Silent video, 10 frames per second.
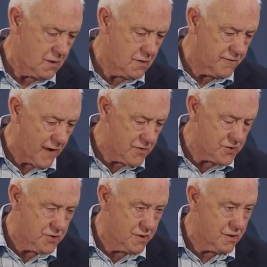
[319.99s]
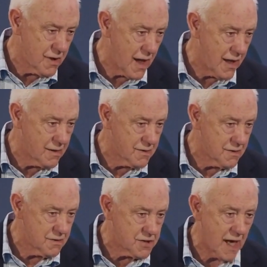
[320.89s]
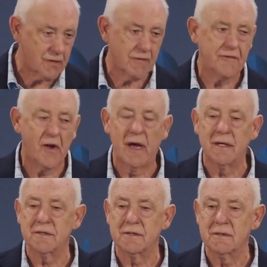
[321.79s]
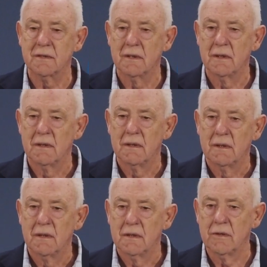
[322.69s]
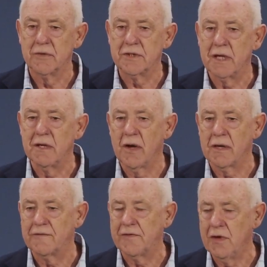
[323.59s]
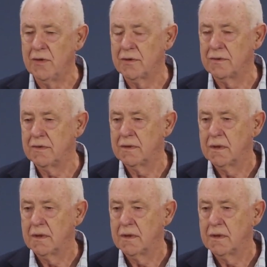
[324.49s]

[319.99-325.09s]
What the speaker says: devotion and sacrifice that was in not a few,